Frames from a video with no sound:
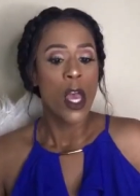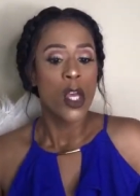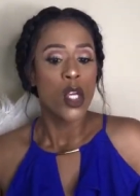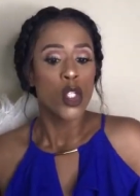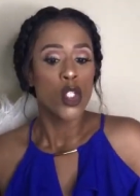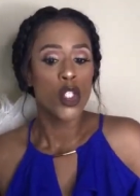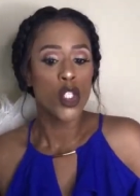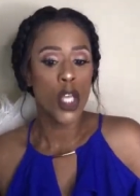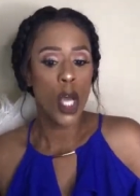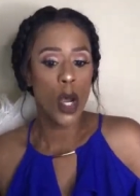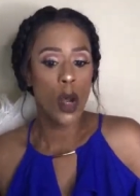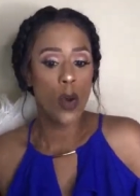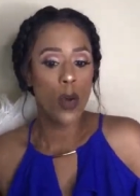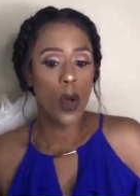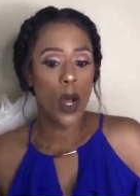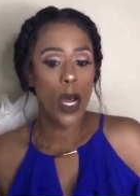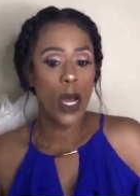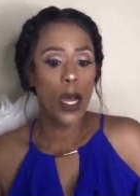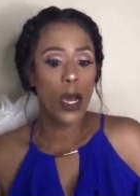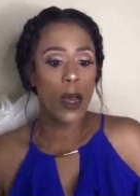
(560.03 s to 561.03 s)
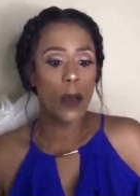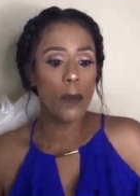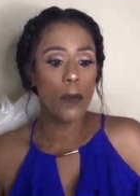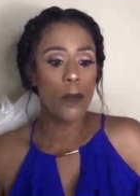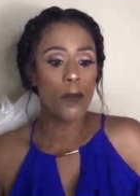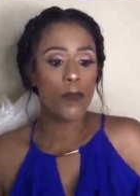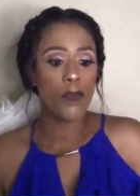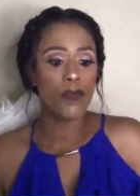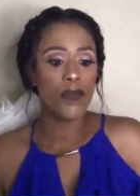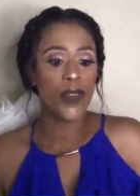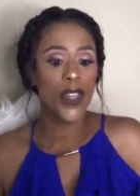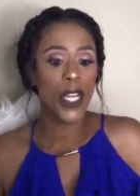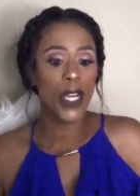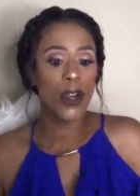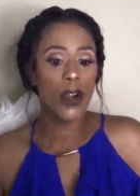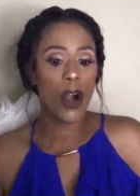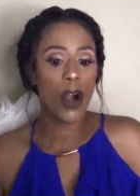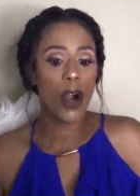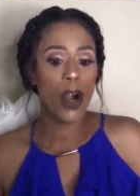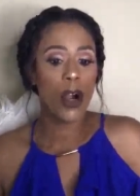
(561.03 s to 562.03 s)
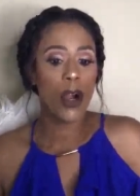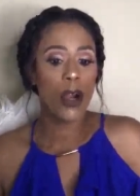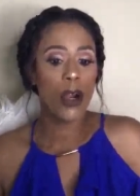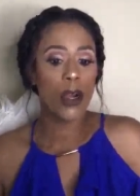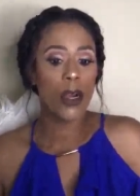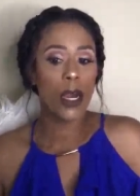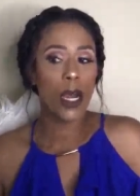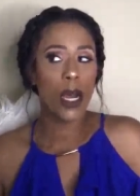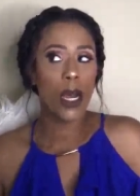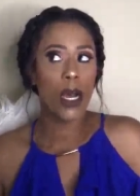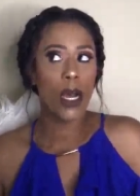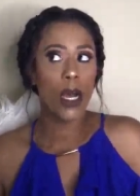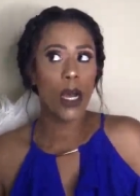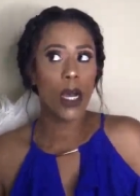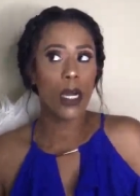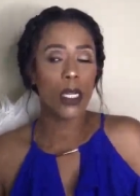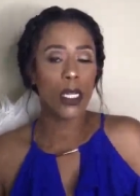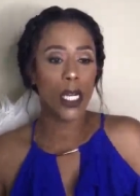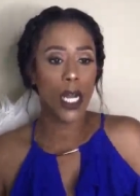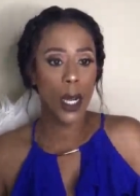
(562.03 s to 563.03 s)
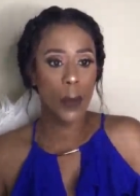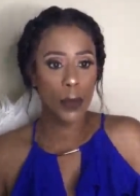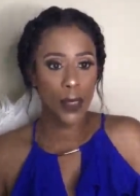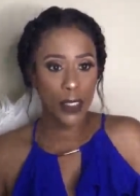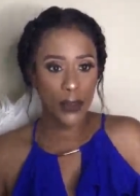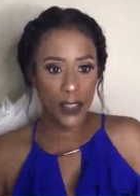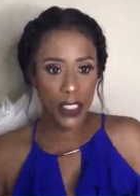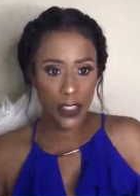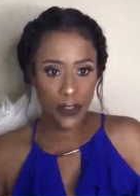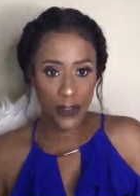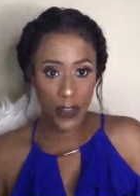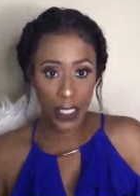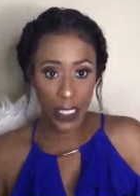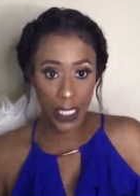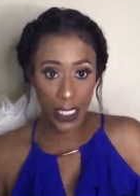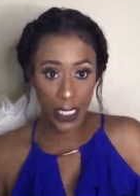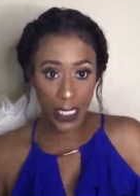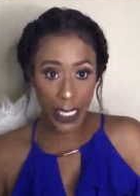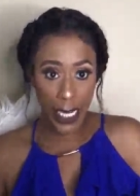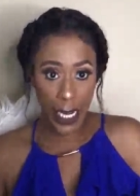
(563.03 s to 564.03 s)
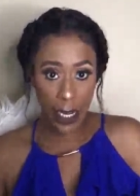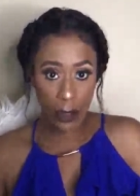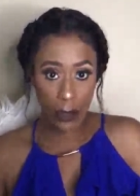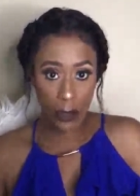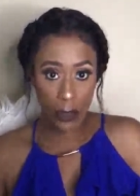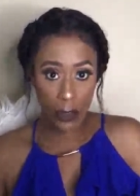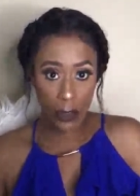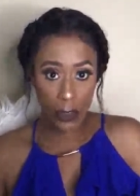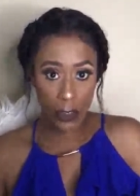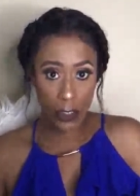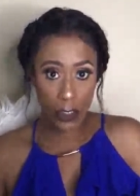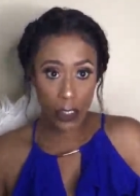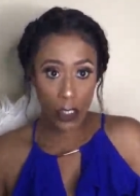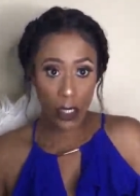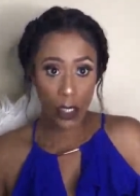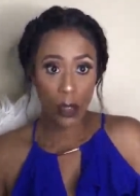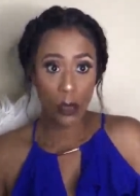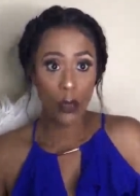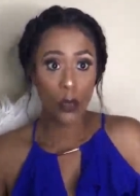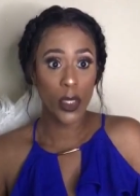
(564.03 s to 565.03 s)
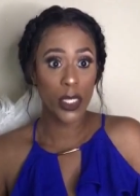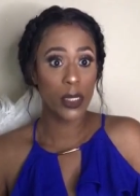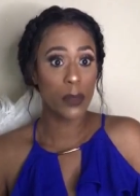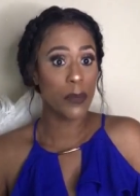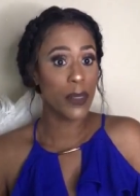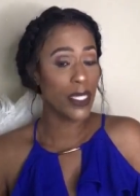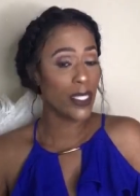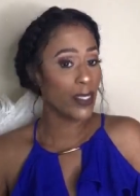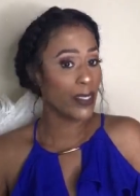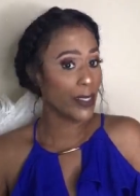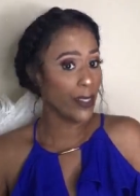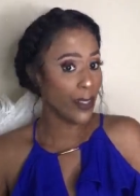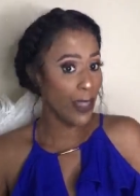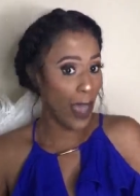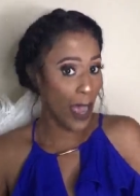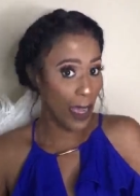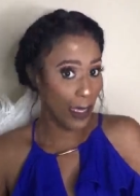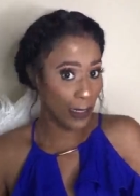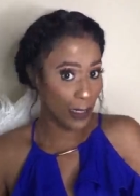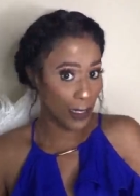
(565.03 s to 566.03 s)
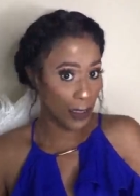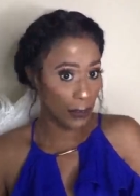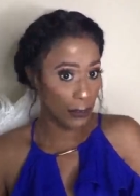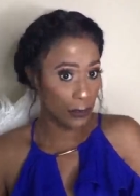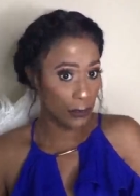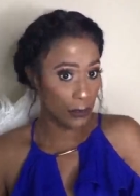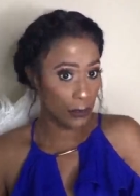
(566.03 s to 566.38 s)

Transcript: So there are a couple of different encounters with Miss Delilah.